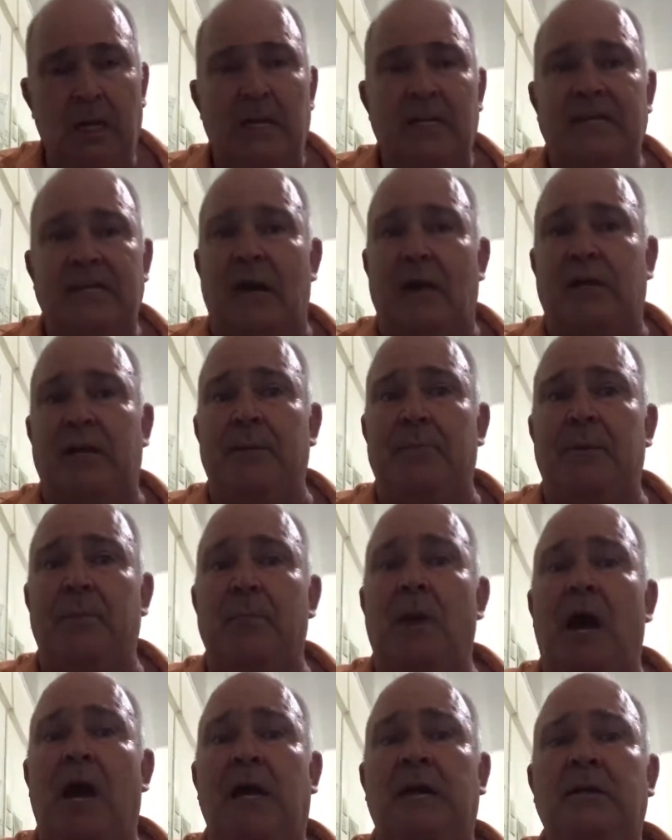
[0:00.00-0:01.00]
Now, keep in
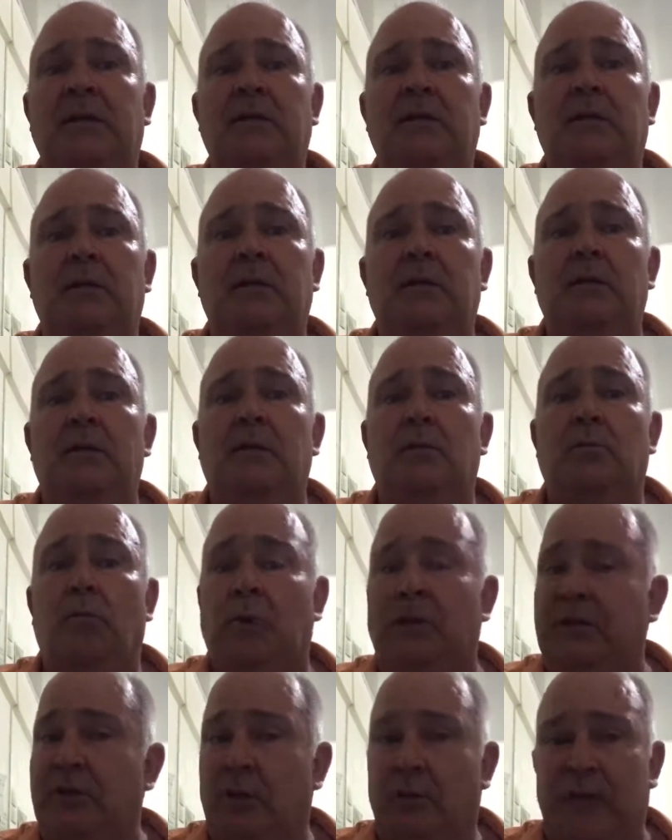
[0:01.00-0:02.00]
mind,
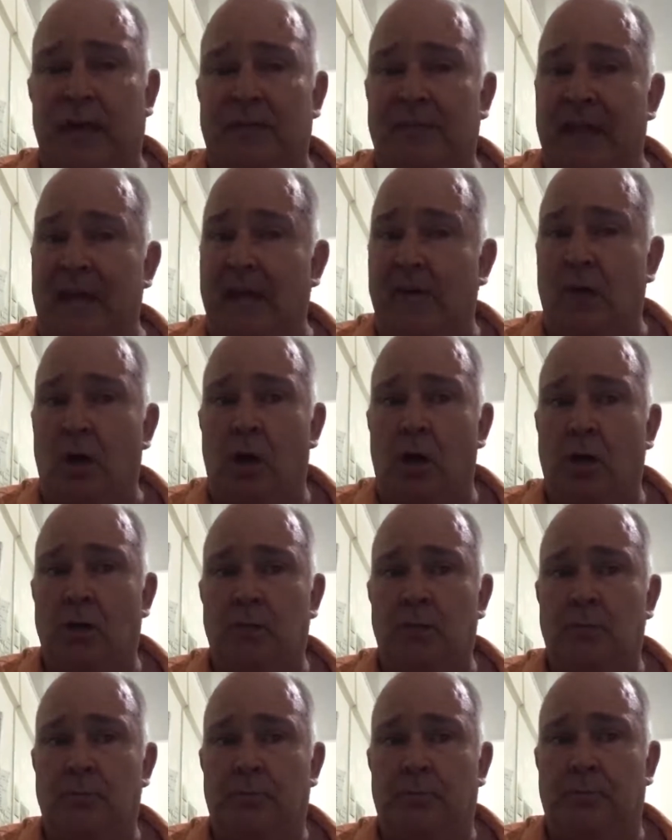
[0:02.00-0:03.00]
we don't have that
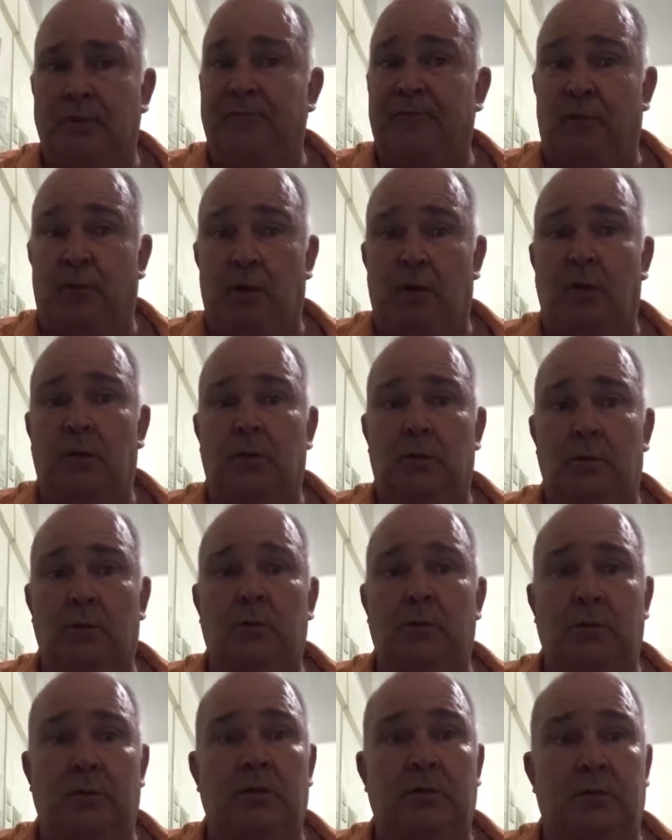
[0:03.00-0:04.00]
long before
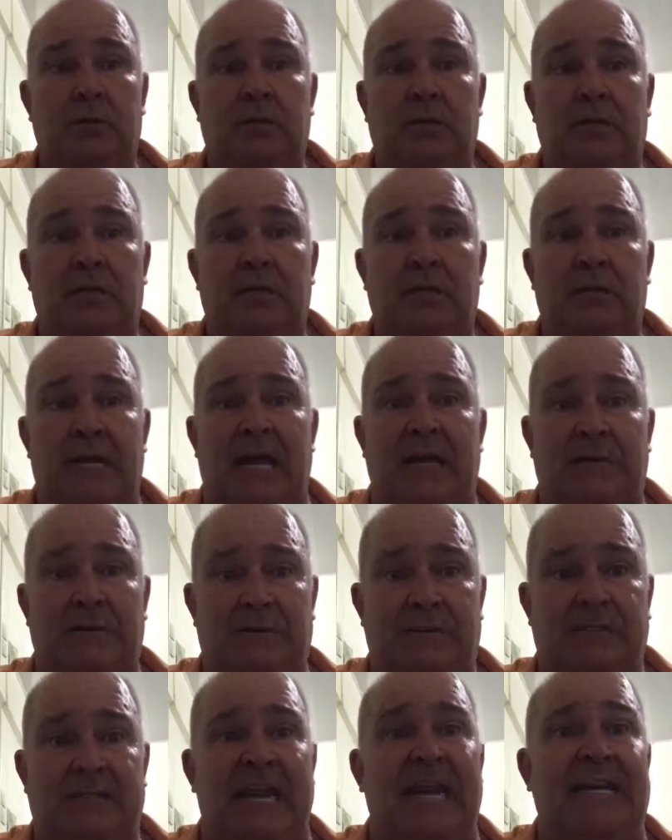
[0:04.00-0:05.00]
that
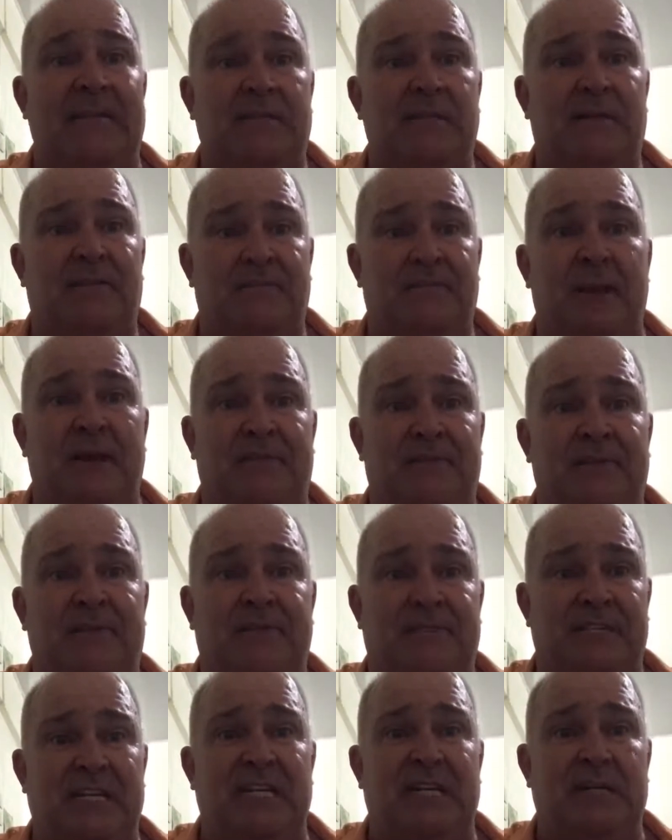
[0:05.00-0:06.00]
date of May
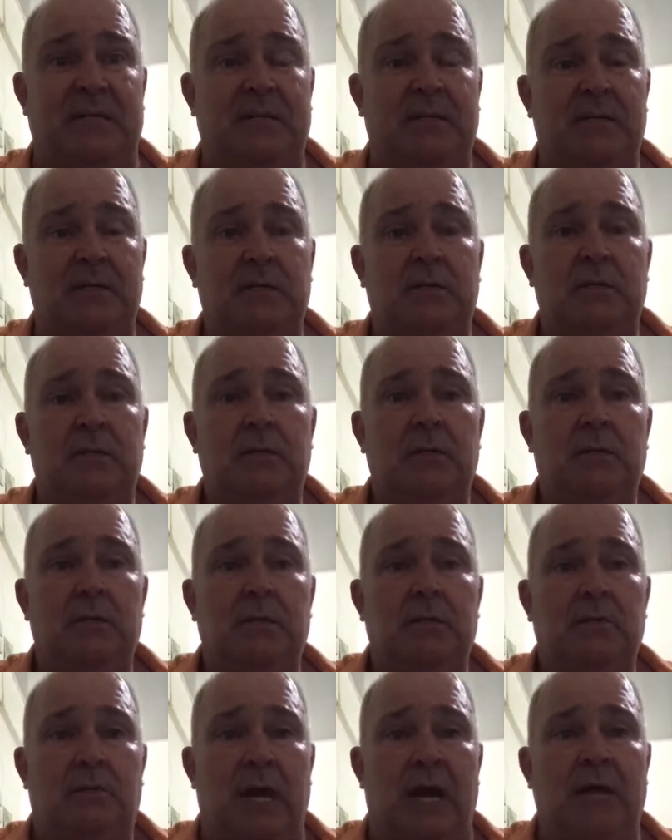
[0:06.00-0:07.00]
15th,
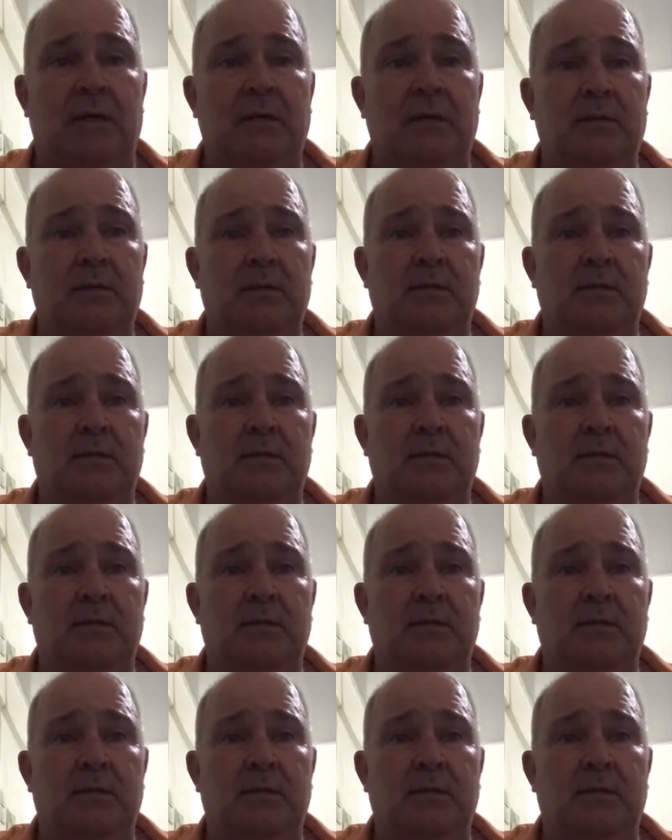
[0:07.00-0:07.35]
right?